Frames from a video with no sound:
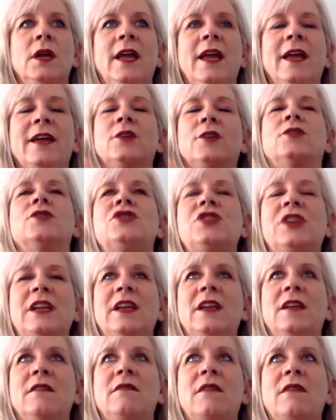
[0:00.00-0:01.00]

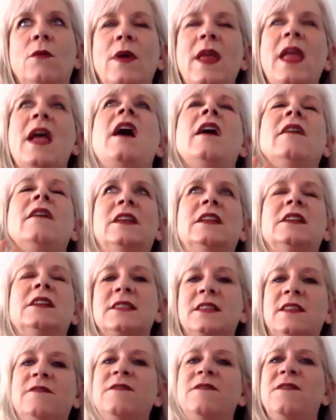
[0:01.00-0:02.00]
energy that we have in
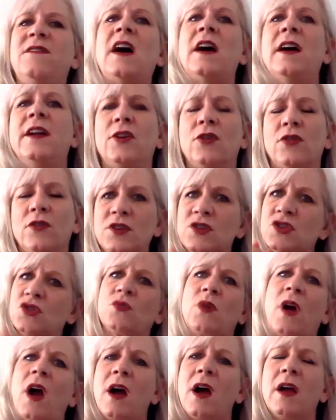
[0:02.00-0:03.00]
us, the fire, the
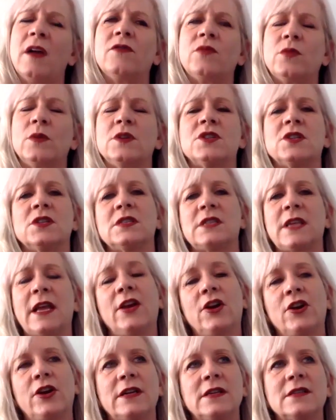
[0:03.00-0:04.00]
drive, which is
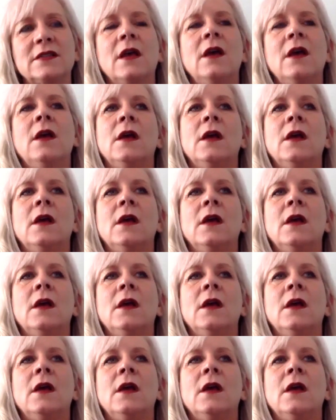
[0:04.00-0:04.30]
Aries.